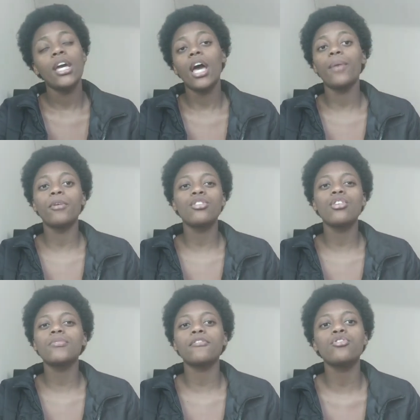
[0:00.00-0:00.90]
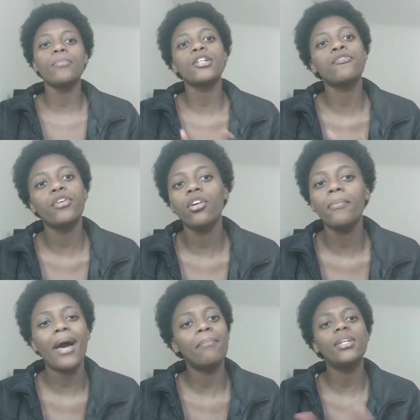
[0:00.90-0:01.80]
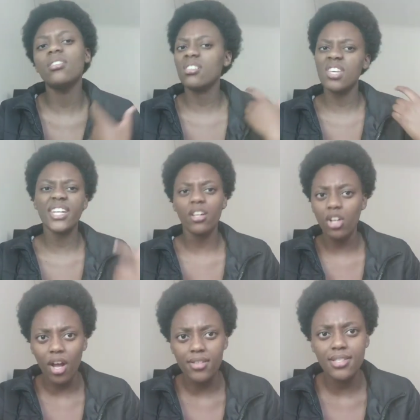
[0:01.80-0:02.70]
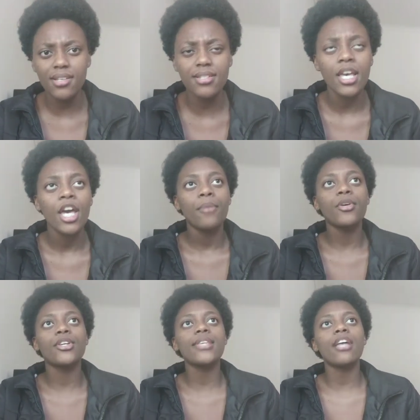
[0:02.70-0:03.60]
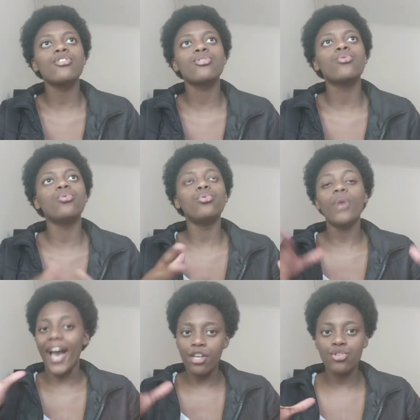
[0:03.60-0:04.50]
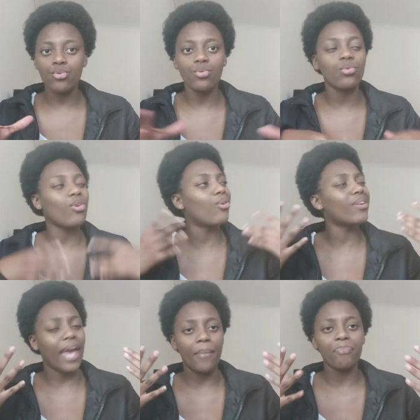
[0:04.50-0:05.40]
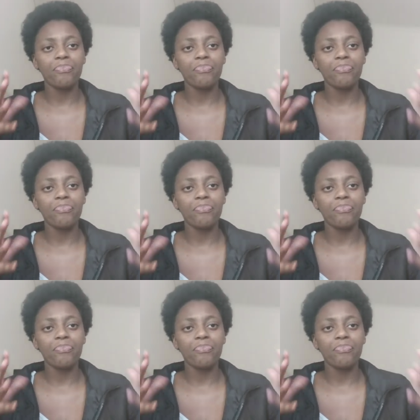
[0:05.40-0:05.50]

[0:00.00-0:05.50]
In terms of too much freedom, I mean attending classes, because at school, high school, or yeah,